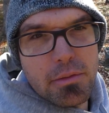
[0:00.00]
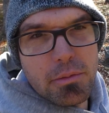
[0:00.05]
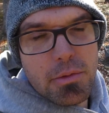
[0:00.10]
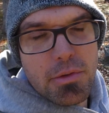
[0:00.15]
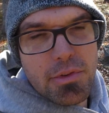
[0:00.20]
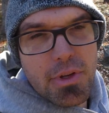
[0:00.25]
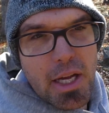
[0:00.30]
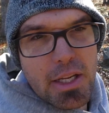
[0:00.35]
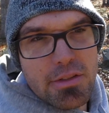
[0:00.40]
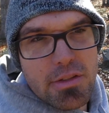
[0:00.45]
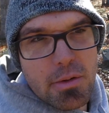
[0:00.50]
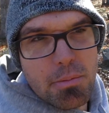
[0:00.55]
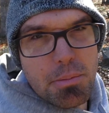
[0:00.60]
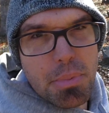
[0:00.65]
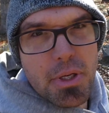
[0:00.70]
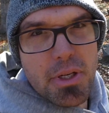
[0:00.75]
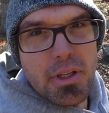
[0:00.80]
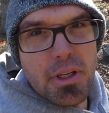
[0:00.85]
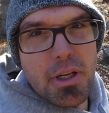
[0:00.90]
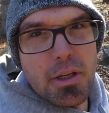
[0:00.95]
We've caught some
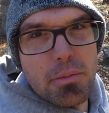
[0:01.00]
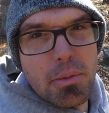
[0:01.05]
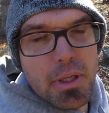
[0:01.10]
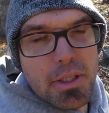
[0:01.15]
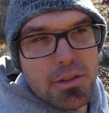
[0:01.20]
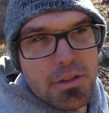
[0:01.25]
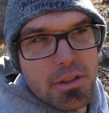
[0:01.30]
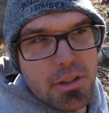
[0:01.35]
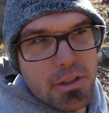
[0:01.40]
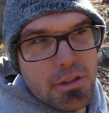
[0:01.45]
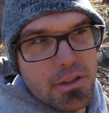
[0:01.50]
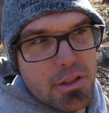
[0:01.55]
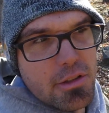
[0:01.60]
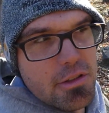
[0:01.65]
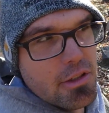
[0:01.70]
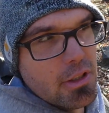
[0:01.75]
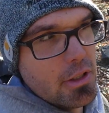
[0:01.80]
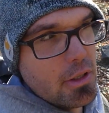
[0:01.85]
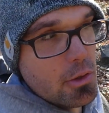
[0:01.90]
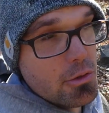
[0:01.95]
pretty good ones. There's
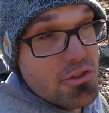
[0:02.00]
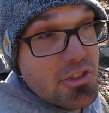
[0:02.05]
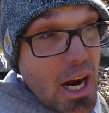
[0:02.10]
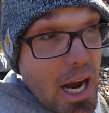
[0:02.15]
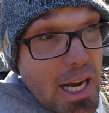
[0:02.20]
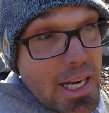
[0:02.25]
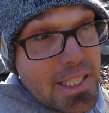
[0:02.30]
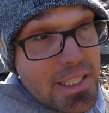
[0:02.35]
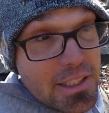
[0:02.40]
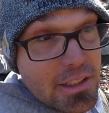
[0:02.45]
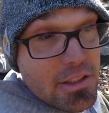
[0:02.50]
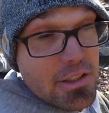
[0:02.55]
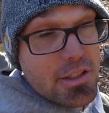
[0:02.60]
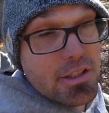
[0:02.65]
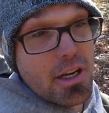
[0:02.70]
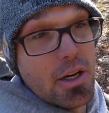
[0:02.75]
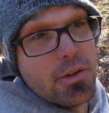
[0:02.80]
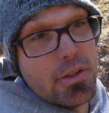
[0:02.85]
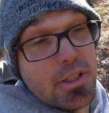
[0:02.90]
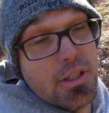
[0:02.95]
usually no
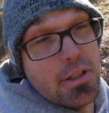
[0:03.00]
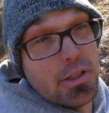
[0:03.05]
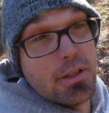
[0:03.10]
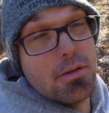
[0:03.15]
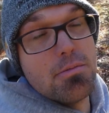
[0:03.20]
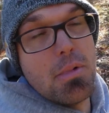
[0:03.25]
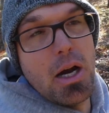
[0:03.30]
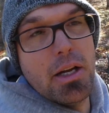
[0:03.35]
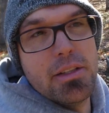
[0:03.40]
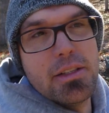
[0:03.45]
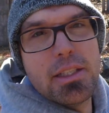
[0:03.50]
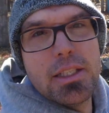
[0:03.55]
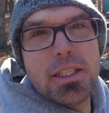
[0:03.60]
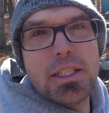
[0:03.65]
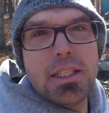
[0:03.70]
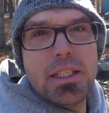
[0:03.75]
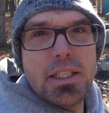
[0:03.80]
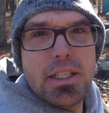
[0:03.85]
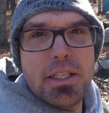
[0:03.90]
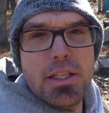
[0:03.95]
giants out here, but
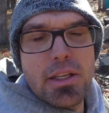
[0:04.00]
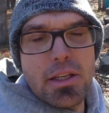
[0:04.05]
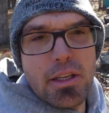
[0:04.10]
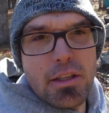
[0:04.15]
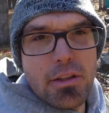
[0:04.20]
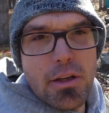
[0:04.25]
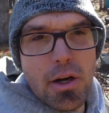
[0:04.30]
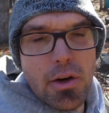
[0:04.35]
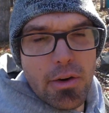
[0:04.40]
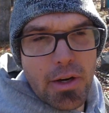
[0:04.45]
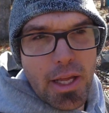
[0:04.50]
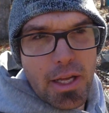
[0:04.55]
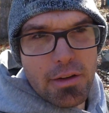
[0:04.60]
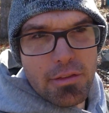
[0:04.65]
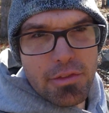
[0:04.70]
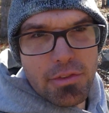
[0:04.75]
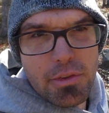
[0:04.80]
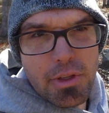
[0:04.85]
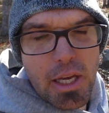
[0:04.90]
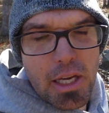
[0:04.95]
you can go
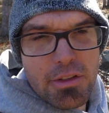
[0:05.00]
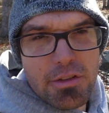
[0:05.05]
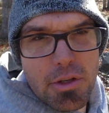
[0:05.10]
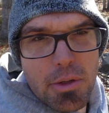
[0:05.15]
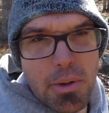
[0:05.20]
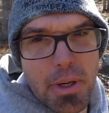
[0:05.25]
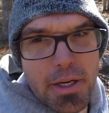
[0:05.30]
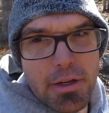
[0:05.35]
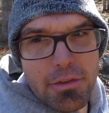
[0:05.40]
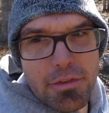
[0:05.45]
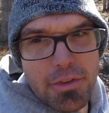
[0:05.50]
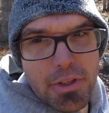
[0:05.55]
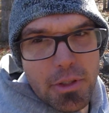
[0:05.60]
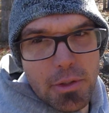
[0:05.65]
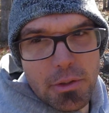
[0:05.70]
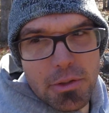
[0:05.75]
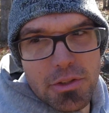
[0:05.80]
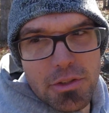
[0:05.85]
and catch quite a few.